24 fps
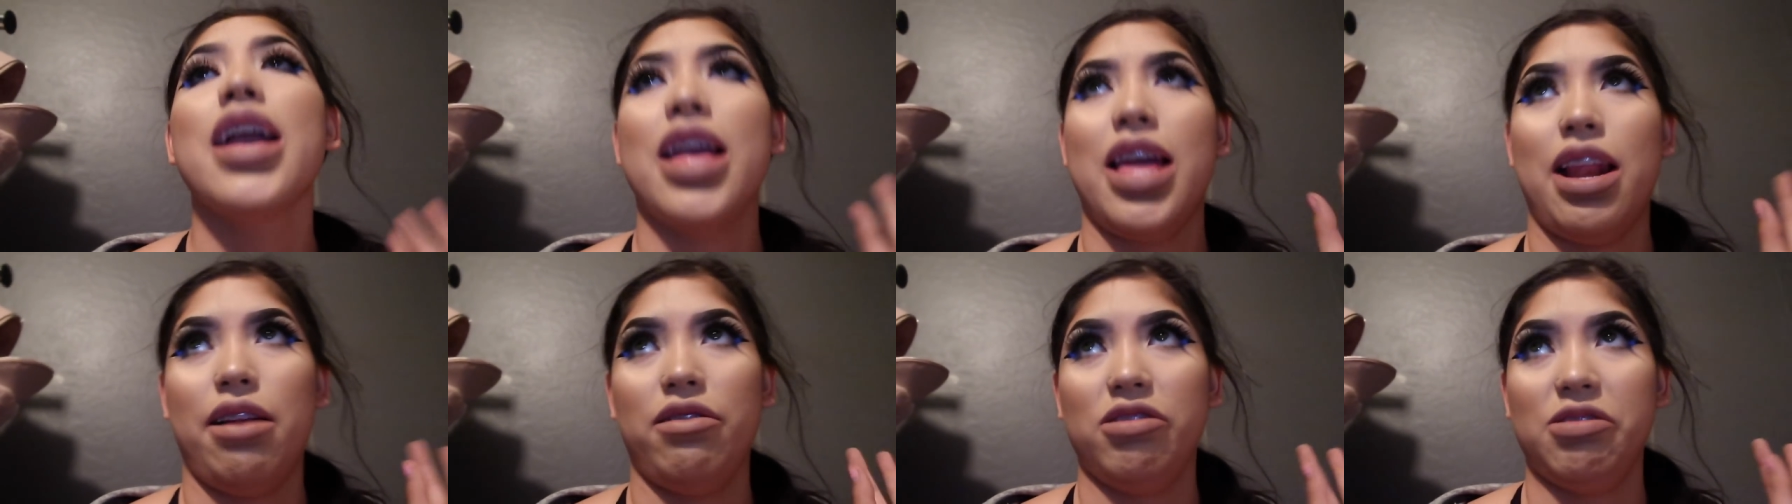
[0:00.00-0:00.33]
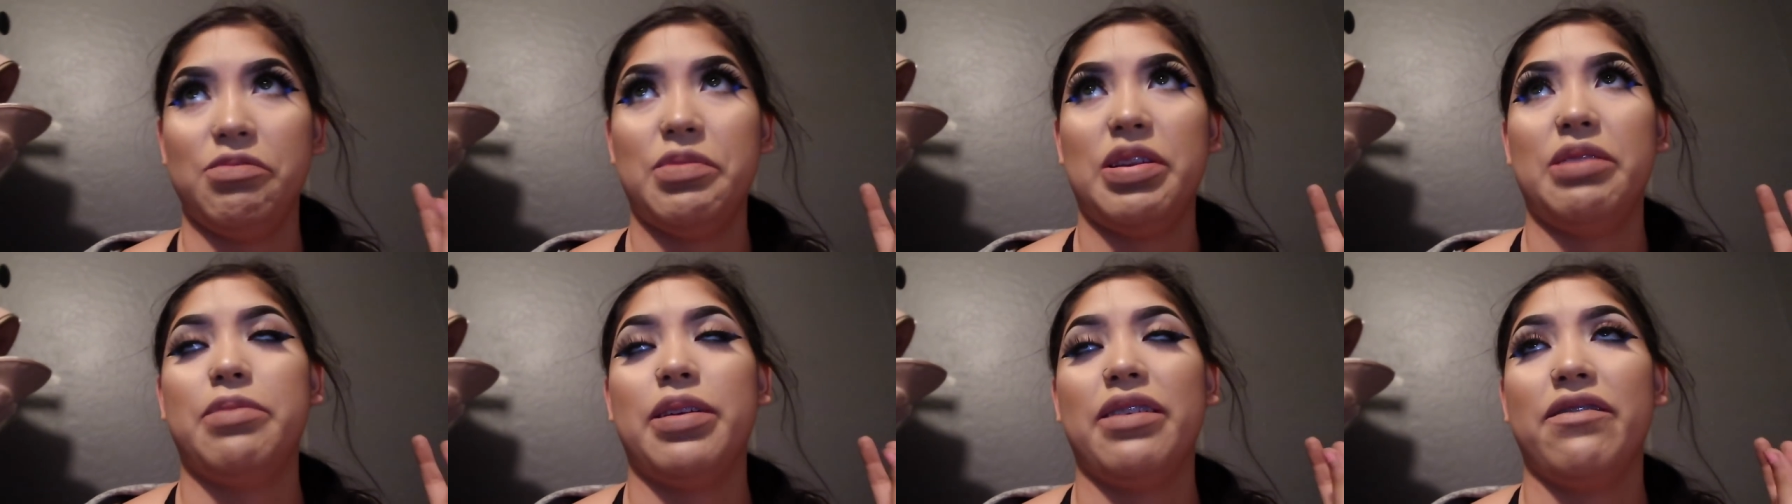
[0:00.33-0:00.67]
and I was
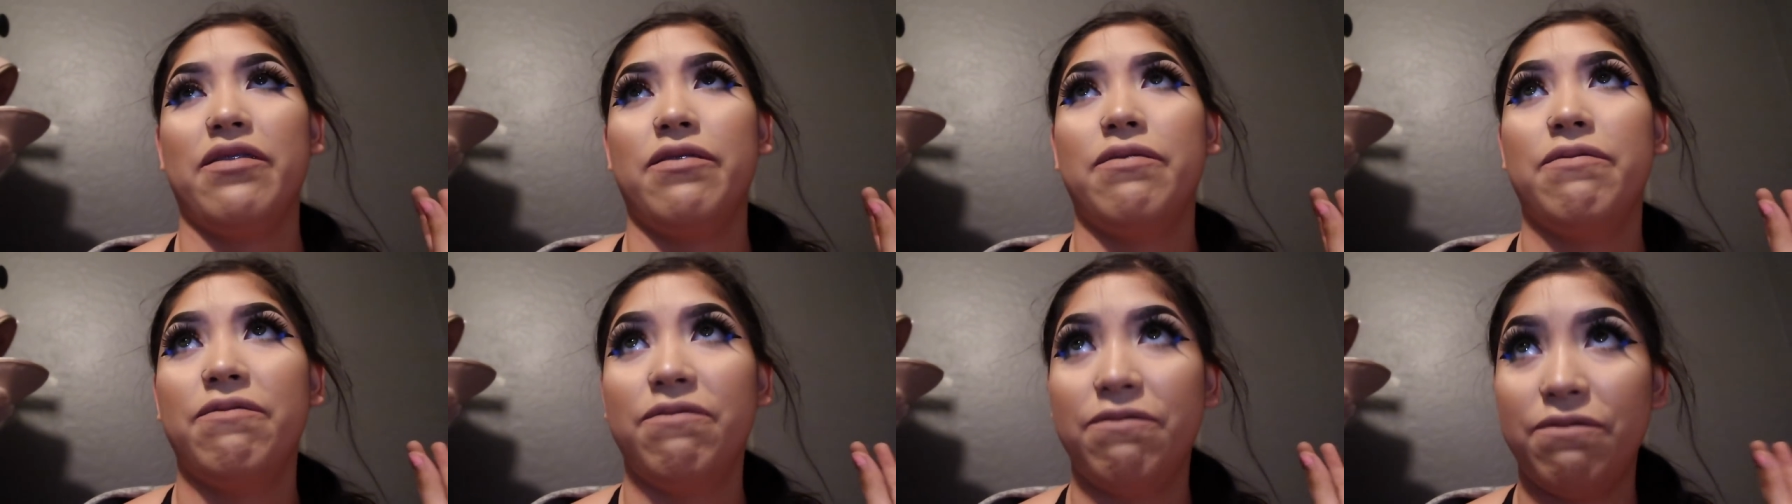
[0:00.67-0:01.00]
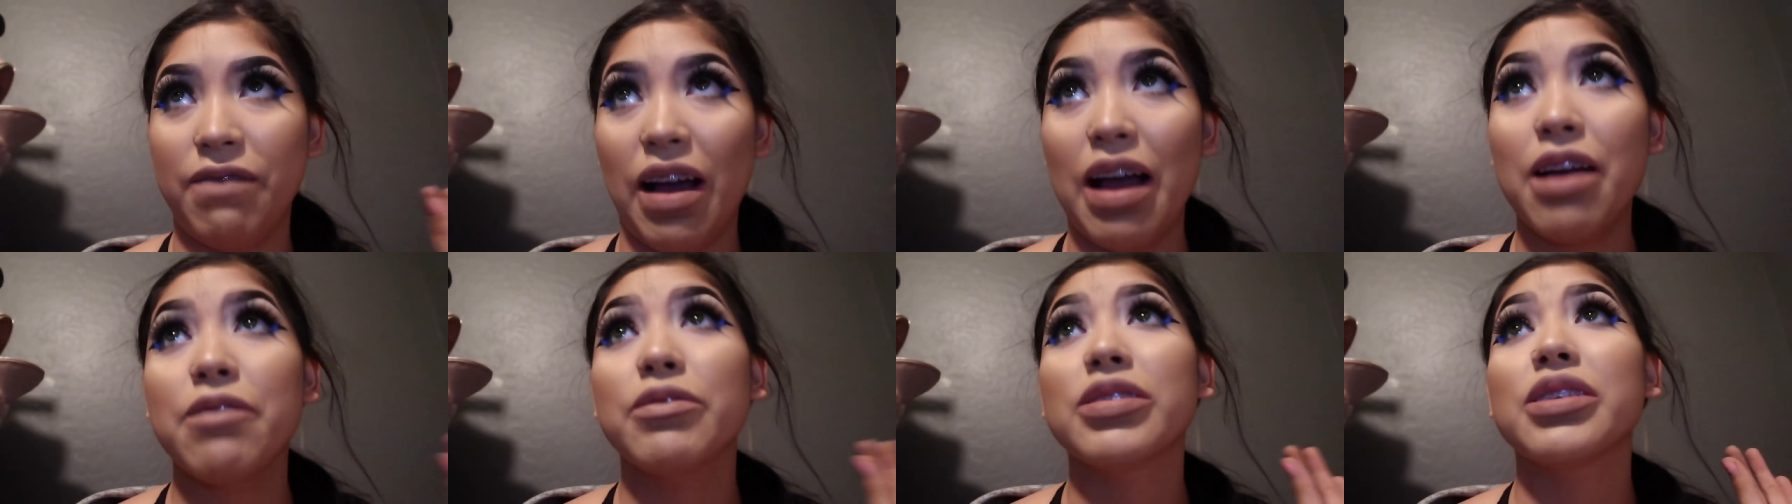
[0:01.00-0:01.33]

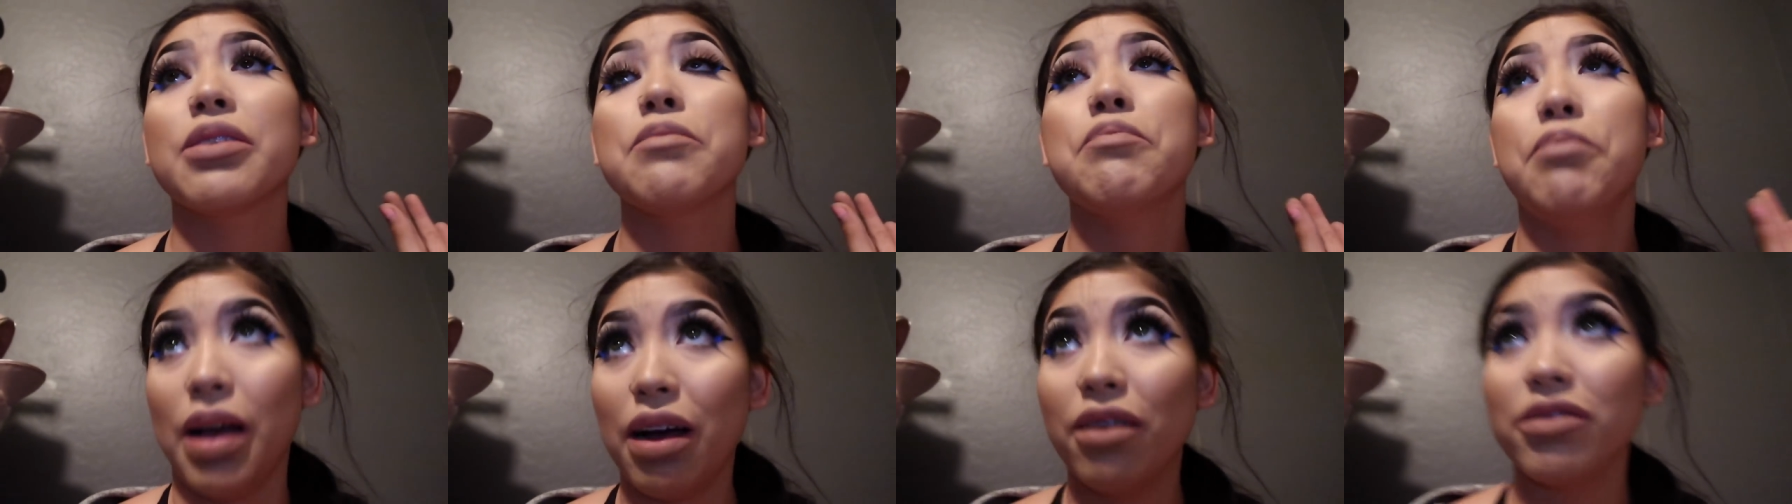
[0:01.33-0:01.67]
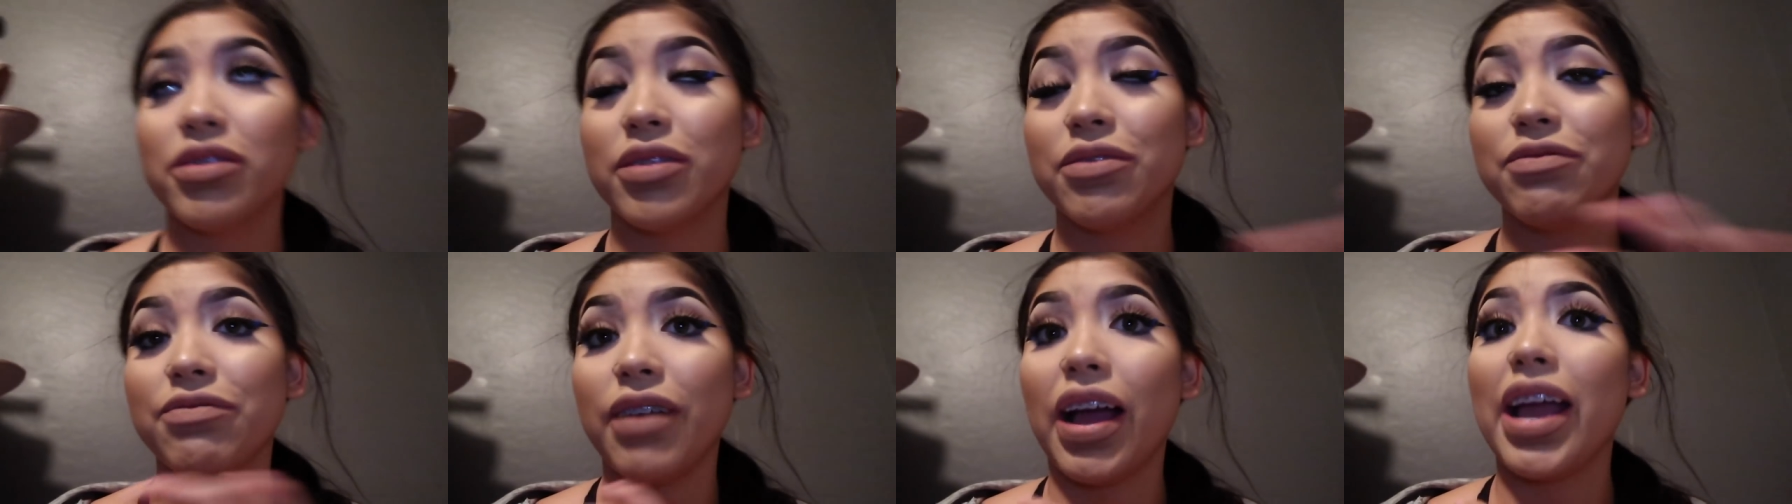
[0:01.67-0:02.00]

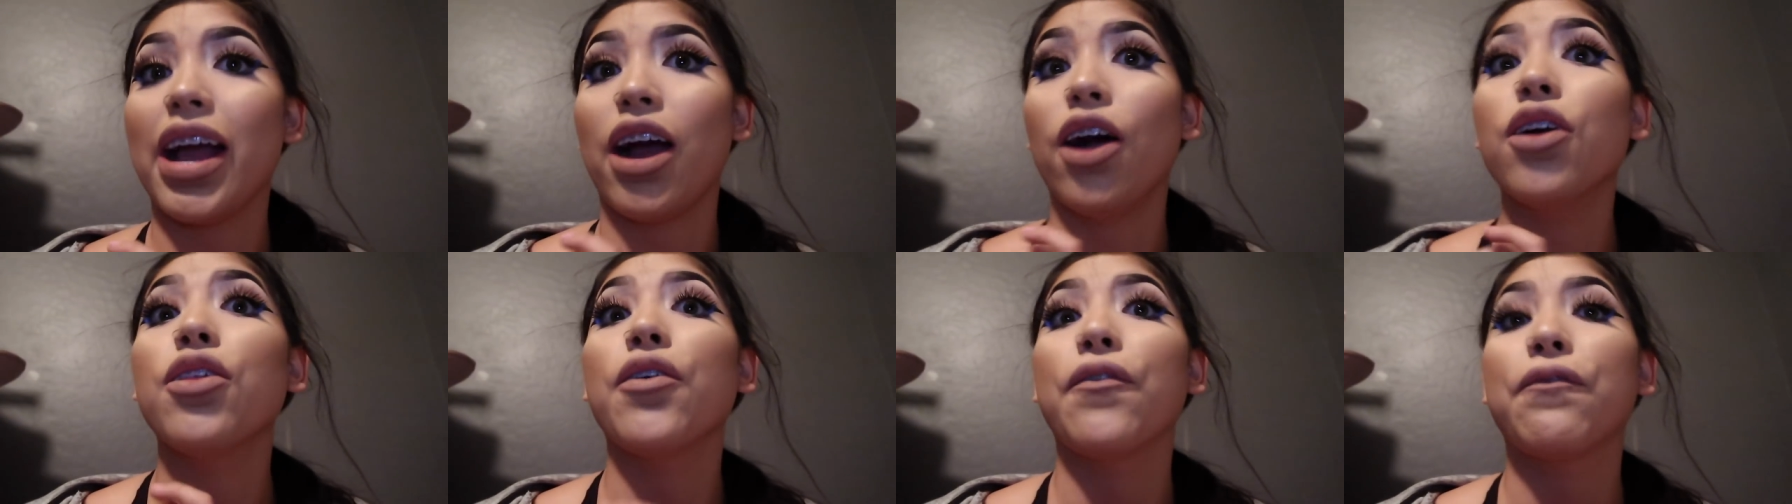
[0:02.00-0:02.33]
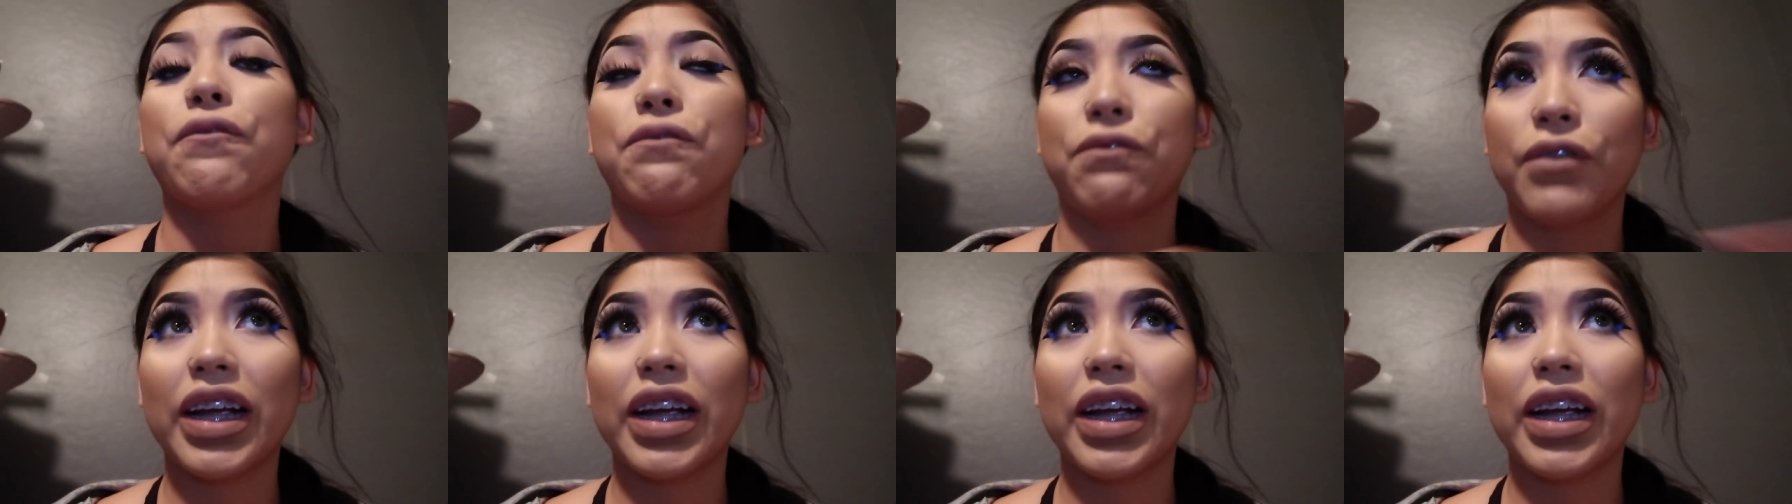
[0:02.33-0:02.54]
about to fight all the